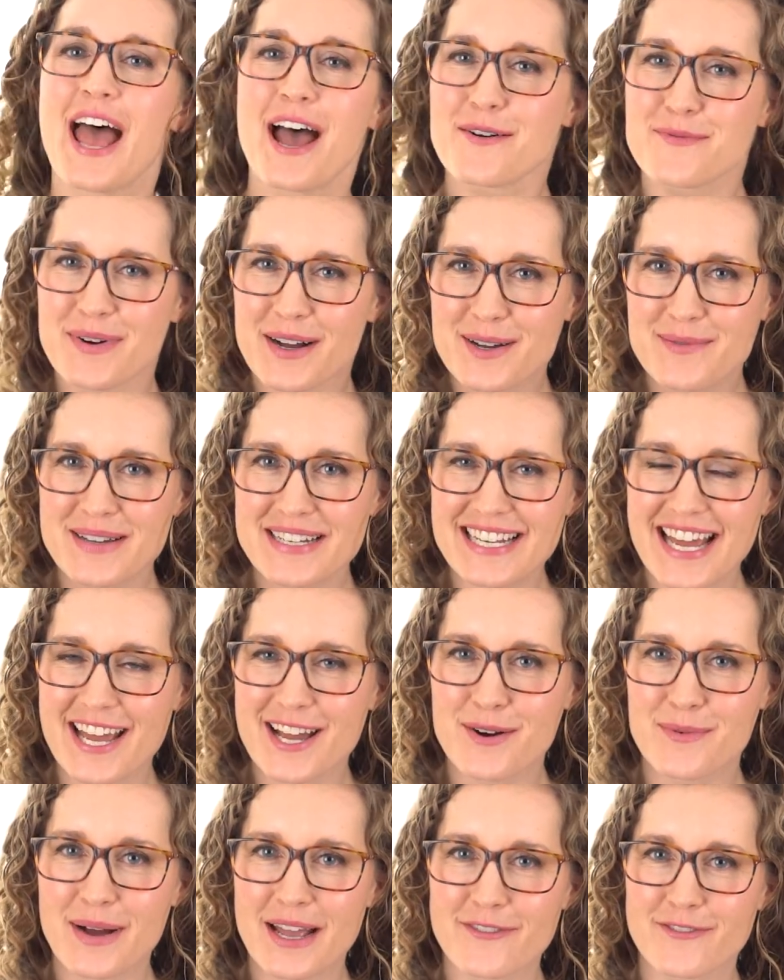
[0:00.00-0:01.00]
And what can we
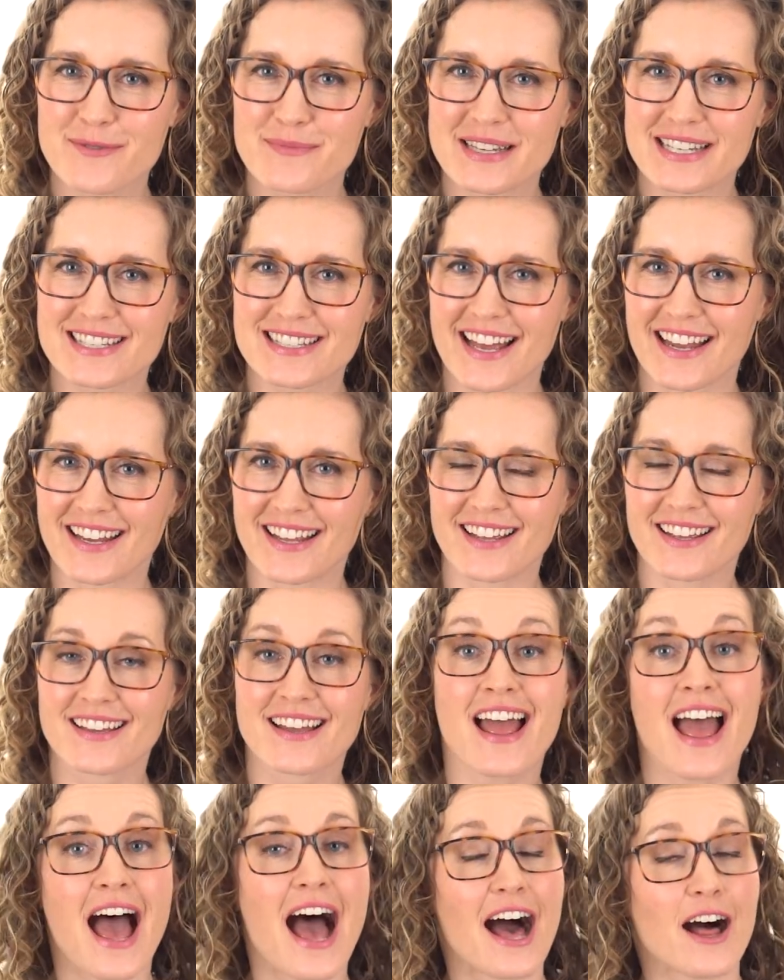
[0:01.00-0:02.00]
take away from this study?
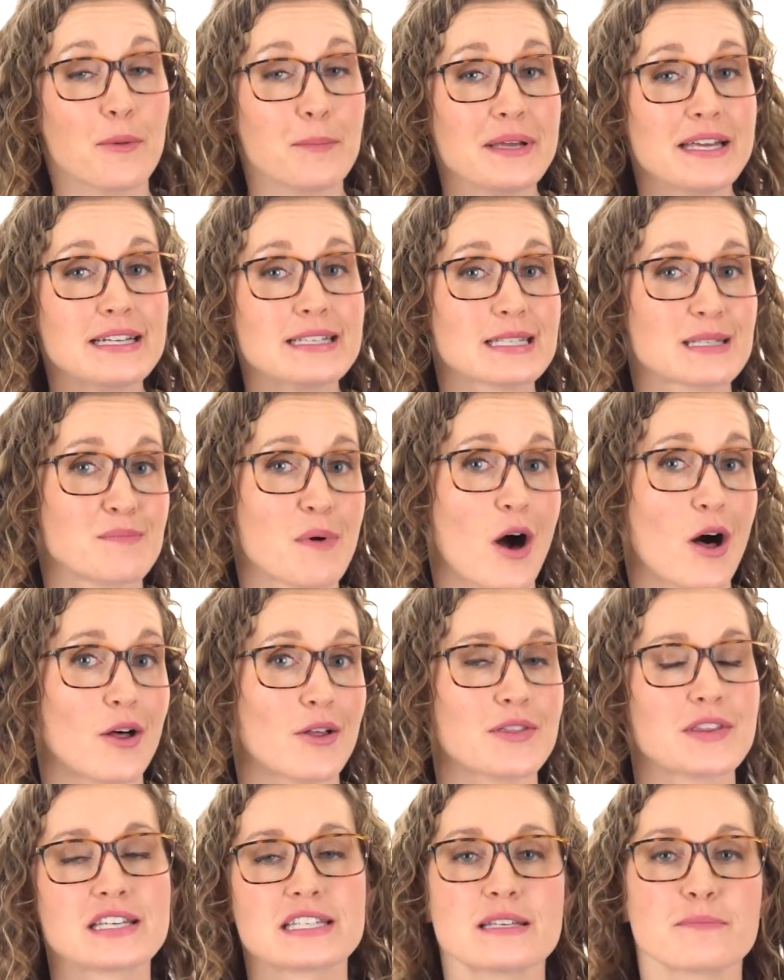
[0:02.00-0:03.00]
Albeit small,
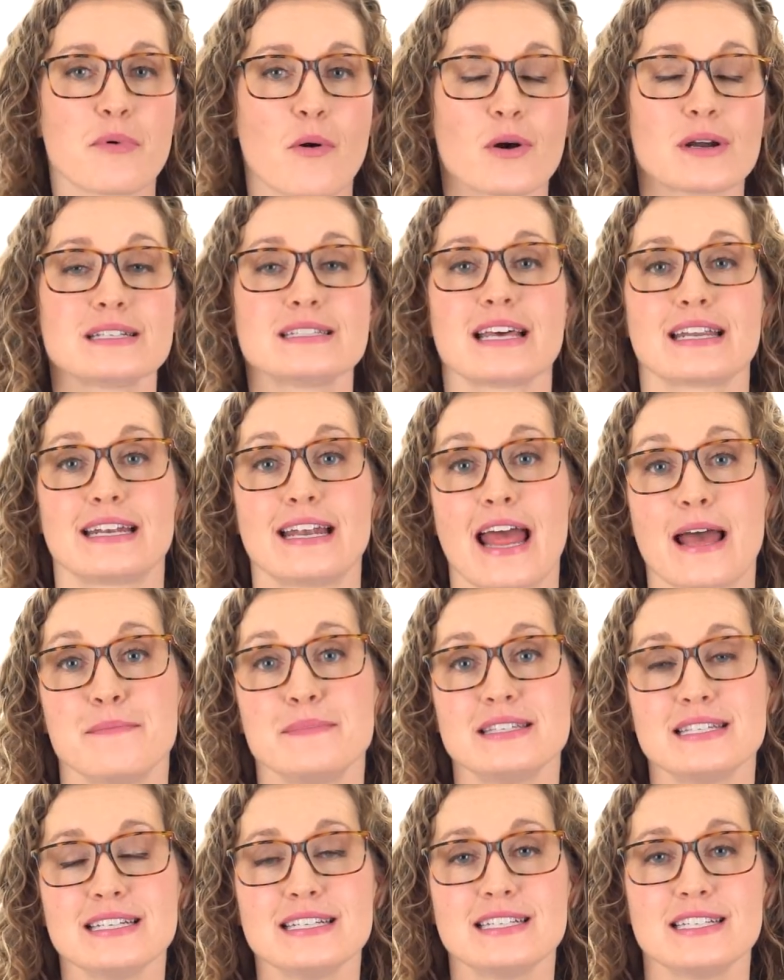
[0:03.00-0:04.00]
this supports that an M
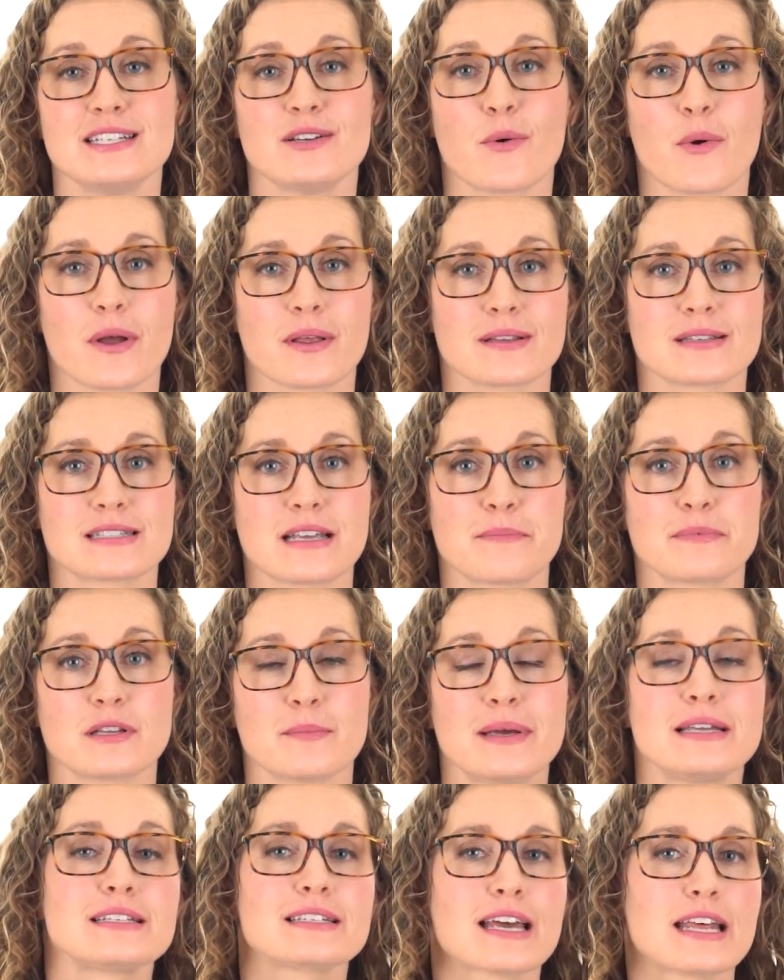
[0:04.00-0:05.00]
C T oil
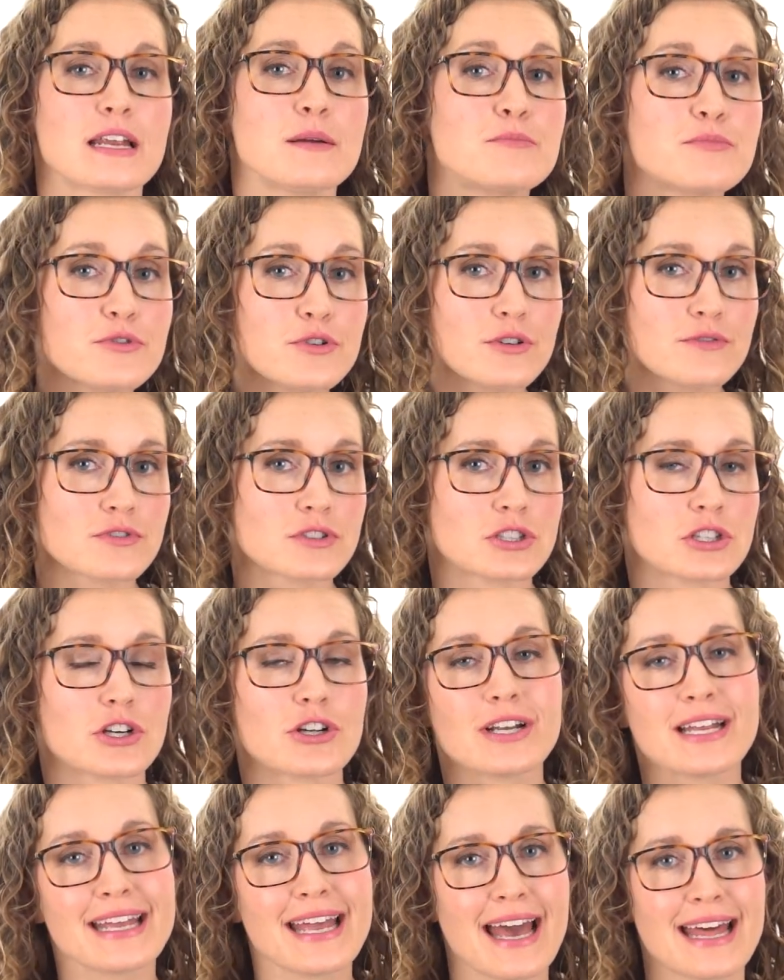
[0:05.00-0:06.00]
supplement can improve
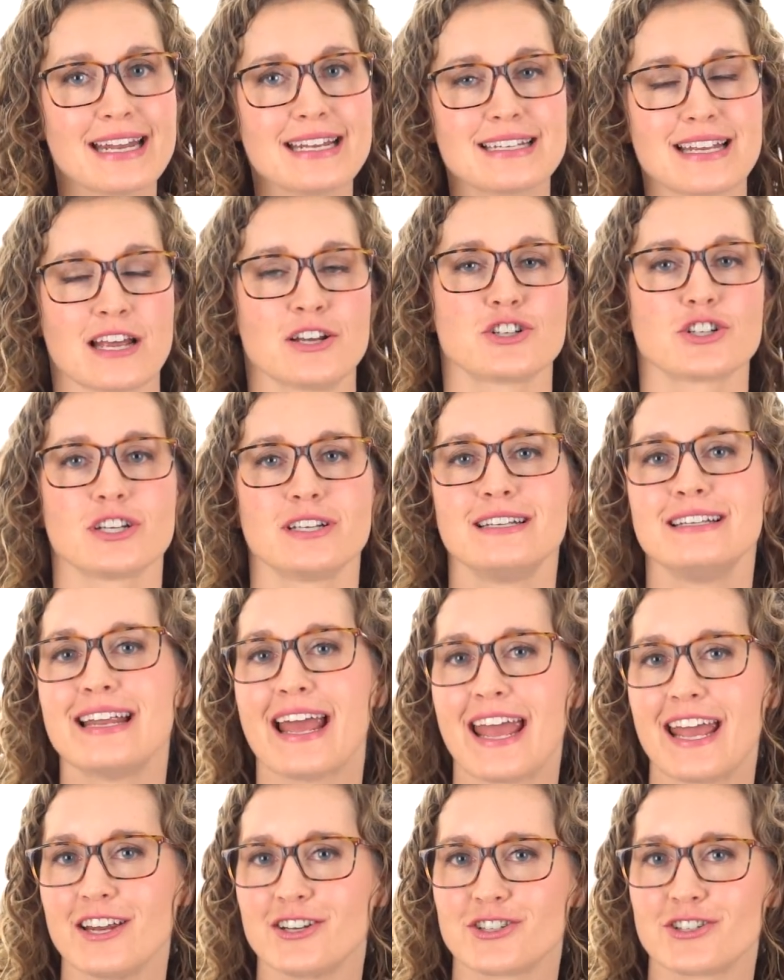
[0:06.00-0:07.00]
learning and attention in
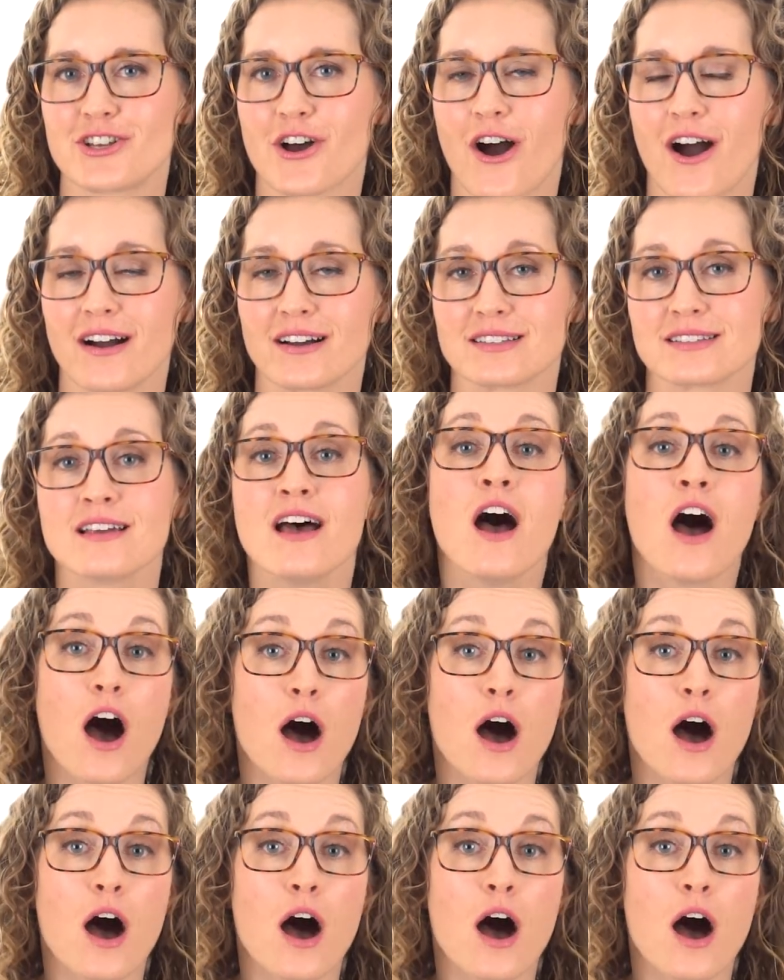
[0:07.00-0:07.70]
aged dogs,